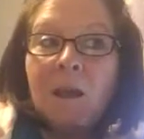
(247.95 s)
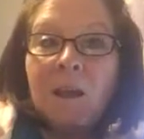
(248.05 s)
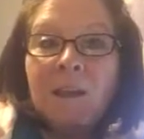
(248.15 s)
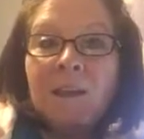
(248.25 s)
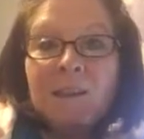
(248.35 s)

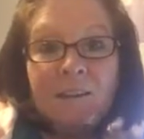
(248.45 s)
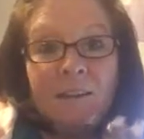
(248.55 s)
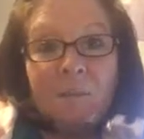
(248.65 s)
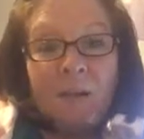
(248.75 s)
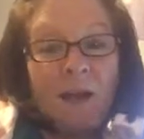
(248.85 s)
I
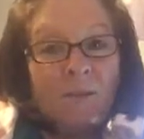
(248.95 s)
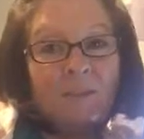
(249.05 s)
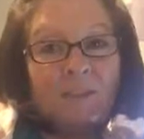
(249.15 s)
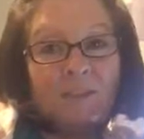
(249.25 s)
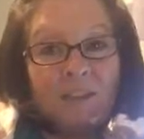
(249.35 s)
ended up
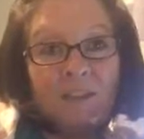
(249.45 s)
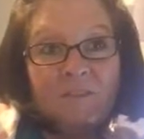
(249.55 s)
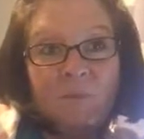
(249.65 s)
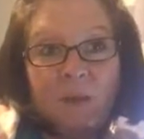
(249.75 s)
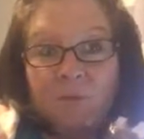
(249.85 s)
having to
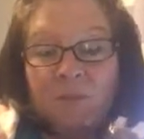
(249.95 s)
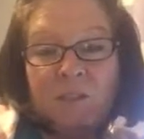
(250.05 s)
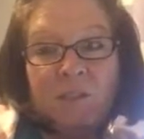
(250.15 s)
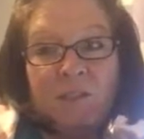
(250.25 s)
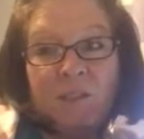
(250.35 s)
give my
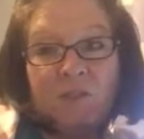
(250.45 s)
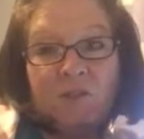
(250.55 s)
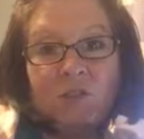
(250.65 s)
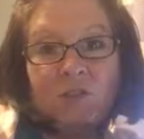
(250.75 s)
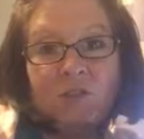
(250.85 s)

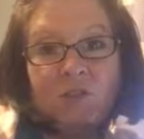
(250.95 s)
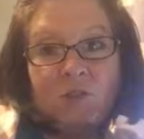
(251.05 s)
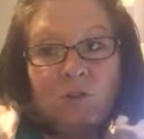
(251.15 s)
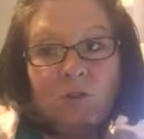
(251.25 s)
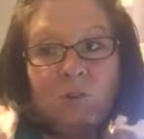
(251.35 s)
presentation
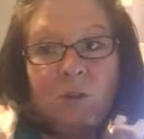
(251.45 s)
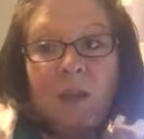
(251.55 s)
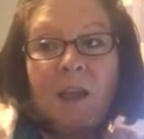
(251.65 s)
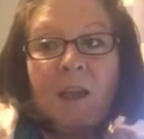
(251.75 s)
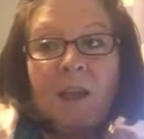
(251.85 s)
to
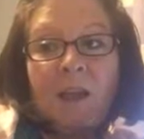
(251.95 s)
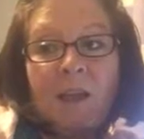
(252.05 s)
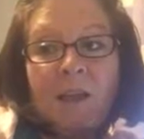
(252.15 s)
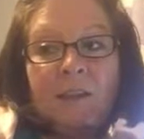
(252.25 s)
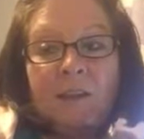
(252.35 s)

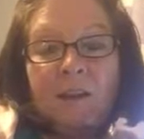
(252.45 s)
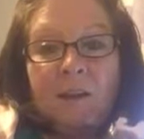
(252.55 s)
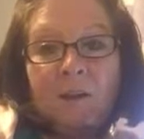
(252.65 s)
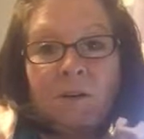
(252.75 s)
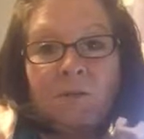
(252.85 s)
8
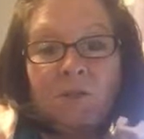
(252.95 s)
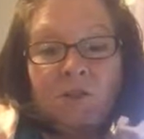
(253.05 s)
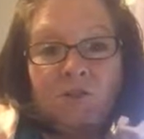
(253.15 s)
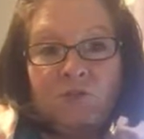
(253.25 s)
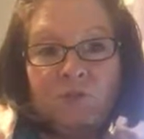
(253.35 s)
of the